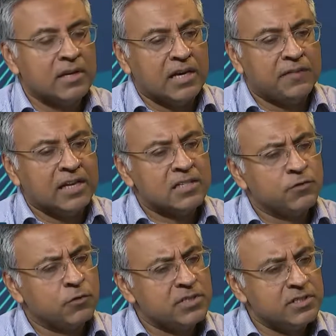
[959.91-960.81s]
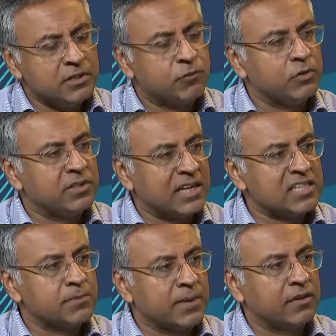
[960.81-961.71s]
and that's for a different
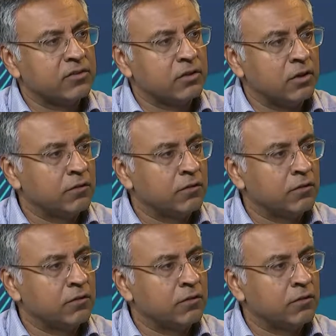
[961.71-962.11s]
aspect of